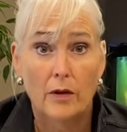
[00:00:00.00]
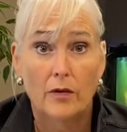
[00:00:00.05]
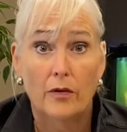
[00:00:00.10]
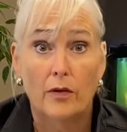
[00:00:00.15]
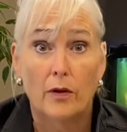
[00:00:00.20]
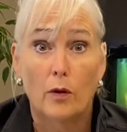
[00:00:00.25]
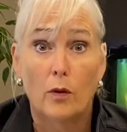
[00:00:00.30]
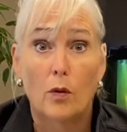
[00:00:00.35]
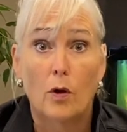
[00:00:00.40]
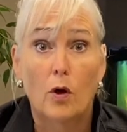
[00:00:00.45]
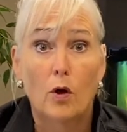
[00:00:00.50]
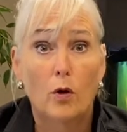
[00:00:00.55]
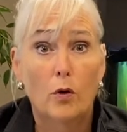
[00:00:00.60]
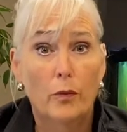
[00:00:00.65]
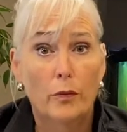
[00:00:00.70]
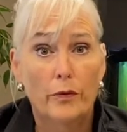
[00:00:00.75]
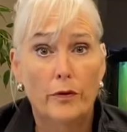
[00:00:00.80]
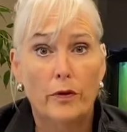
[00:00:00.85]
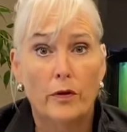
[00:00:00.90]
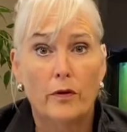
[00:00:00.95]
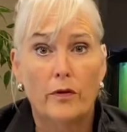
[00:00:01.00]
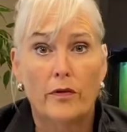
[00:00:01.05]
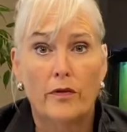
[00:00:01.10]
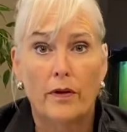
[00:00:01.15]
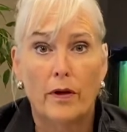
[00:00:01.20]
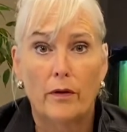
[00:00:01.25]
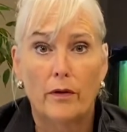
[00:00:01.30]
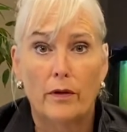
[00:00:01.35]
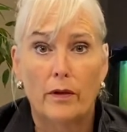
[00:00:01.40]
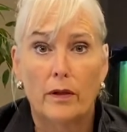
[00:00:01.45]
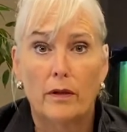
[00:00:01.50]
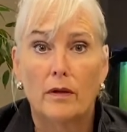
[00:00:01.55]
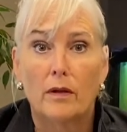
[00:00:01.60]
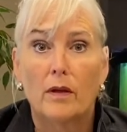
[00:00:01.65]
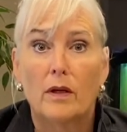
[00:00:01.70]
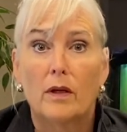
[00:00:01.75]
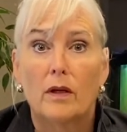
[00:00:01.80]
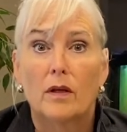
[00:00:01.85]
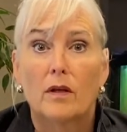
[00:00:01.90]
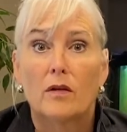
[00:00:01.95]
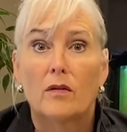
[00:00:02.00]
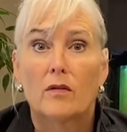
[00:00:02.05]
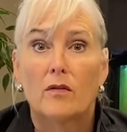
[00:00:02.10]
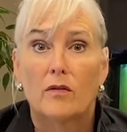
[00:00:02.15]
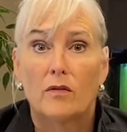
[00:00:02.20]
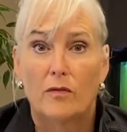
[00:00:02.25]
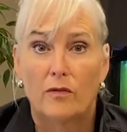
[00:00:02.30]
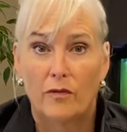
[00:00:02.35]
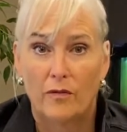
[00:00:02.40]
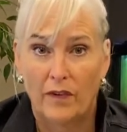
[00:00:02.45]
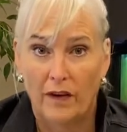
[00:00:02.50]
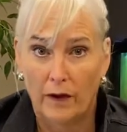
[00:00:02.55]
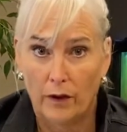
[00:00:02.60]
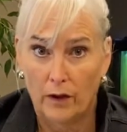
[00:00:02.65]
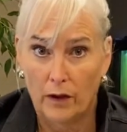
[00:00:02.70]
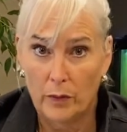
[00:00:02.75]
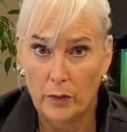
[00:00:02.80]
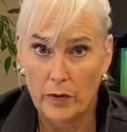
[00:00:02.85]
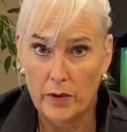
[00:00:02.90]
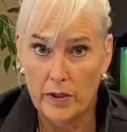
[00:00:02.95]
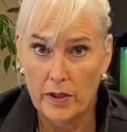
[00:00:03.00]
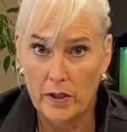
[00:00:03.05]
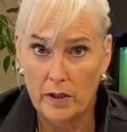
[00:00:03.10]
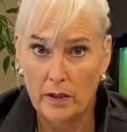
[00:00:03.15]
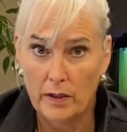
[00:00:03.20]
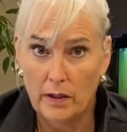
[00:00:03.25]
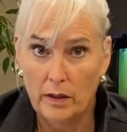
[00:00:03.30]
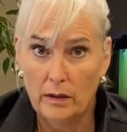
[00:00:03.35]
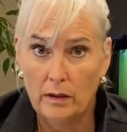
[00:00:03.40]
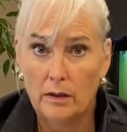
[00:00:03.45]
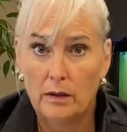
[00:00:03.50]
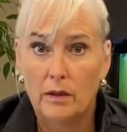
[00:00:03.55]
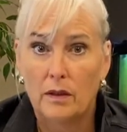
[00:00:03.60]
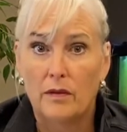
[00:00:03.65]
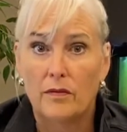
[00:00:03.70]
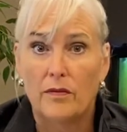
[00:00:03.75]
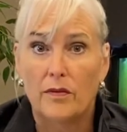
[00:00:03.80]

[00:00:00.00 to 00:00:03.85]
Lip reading: So homes are selling fairly briskly if